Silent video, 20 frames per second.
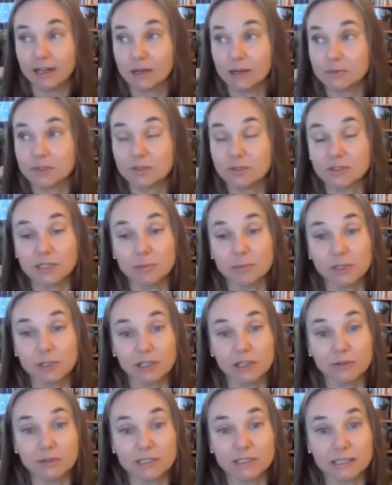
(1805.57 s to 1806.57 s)
So somebody
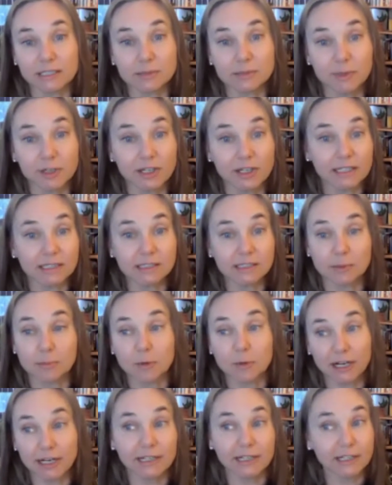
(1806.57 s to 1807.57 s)
who's experienced a
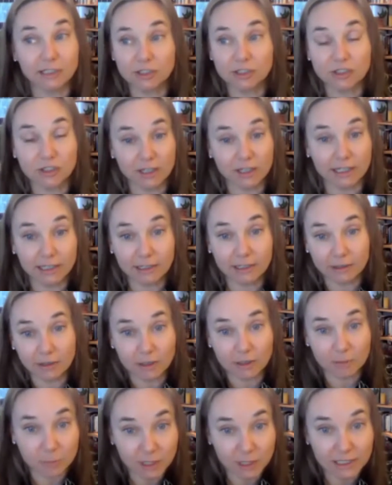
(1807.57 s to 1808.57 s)
brain injury or
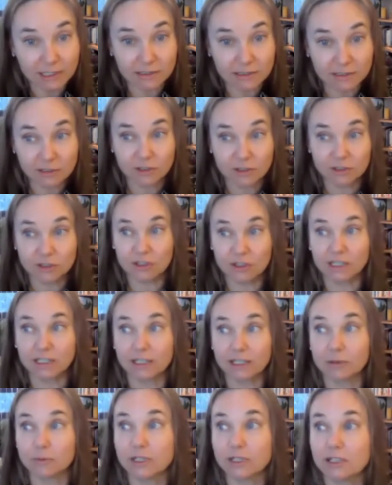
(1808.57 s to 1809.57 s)
a brain surgery,
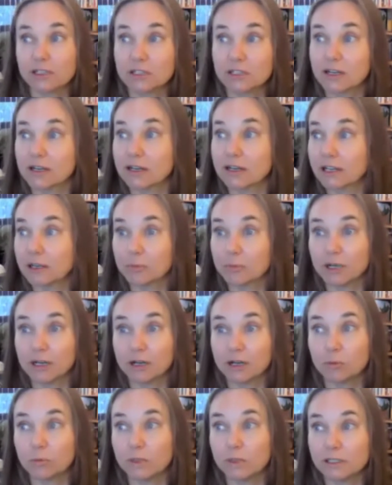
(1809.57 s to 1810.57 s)
like what you're talking
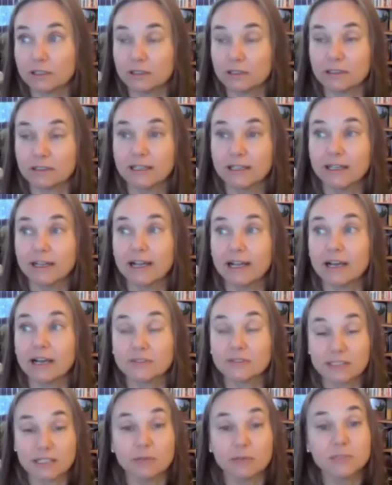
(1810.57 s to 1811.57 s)
about, will
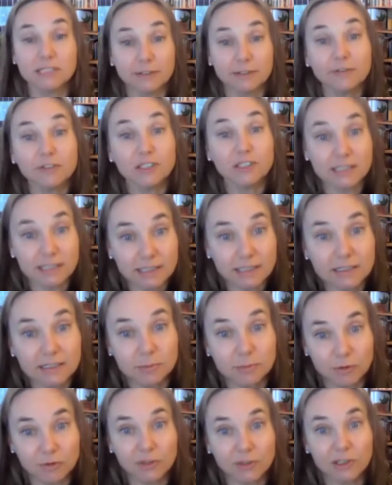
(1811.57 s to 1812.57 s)
have some differences
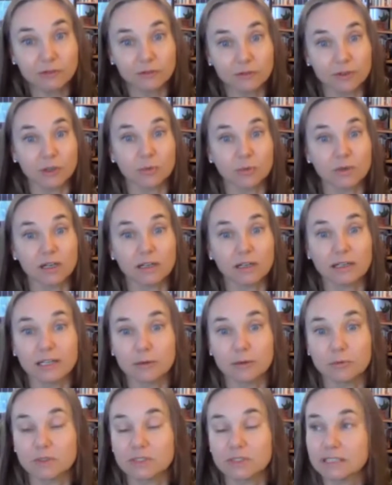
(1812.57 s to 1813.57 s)
moving forward
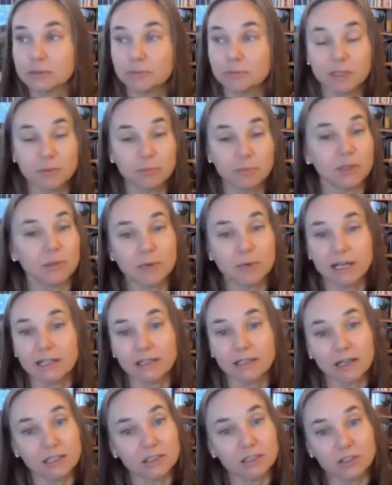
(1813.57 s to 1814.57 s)
that will simply be
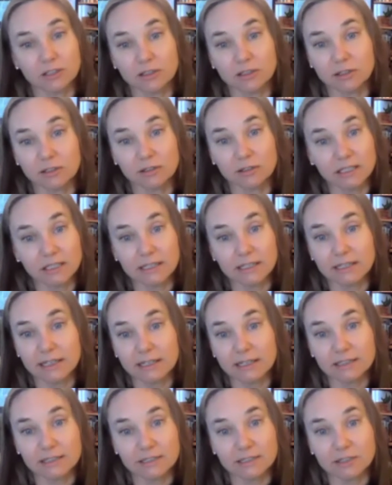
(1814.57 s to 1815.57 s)
biological,
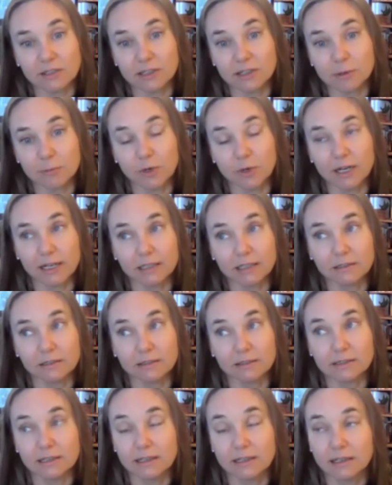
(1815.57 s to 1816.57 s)
connected to their
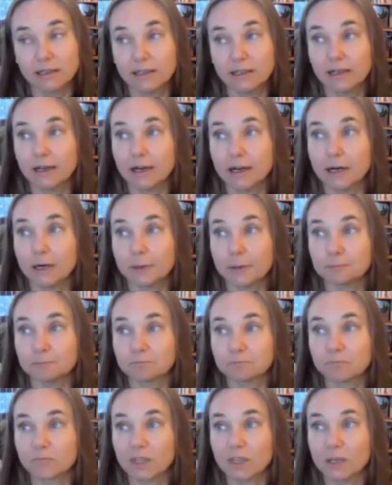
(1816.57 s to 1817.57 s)
brains.
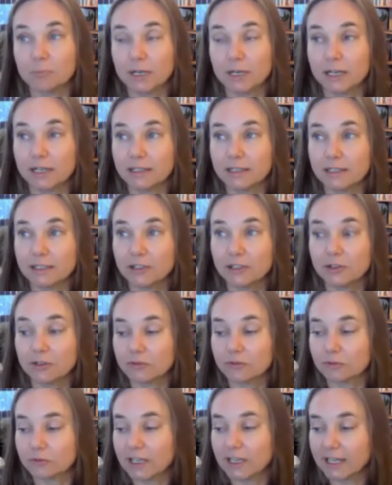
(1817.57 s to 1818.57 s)
But, you
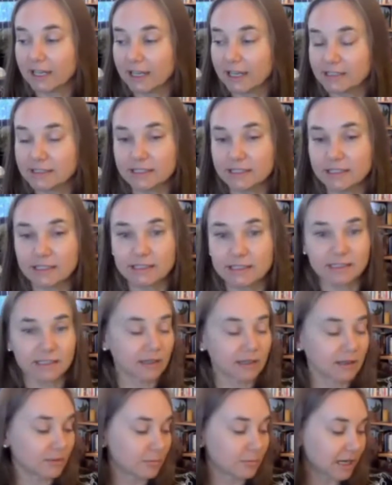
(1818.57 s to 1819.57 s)
know, Rick Hansen is
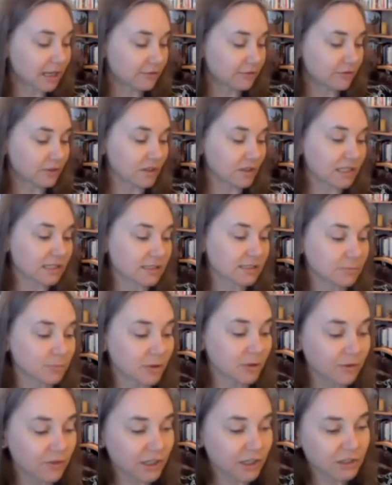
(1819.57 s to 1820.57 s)
a mindfulness
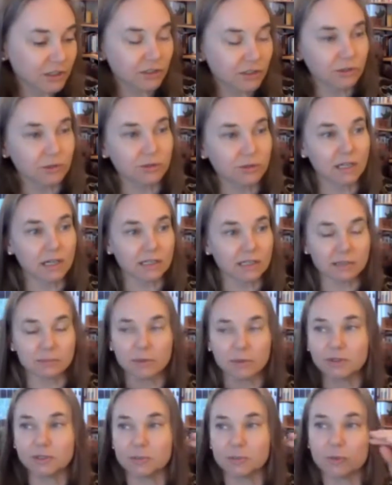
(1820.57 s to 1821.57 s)
professional who talks
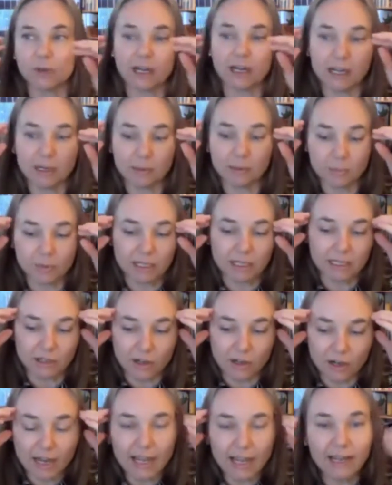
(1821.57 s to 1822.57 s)
about the brain being in
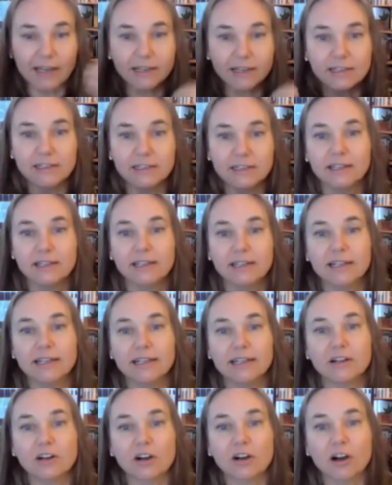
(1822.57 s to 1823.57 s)
our head,
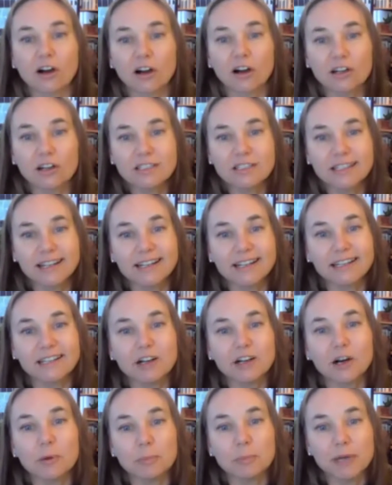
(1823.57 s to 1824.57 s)
in our heart, and in
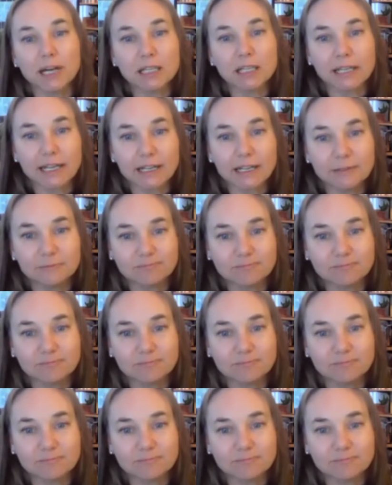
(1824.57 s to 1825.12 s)
our belly.